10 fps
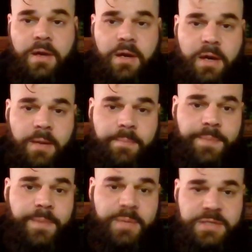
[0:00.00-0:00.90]

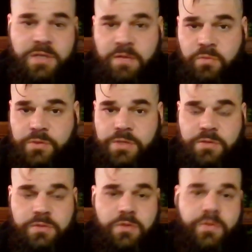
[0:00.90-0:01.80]
The best softwares to
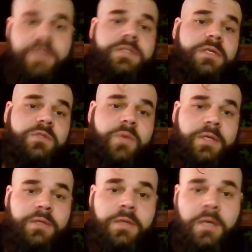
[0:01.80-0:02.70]
use to create sites
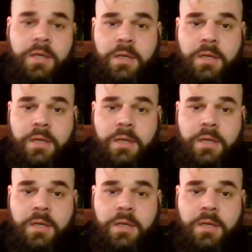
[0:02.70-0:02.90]
quickly,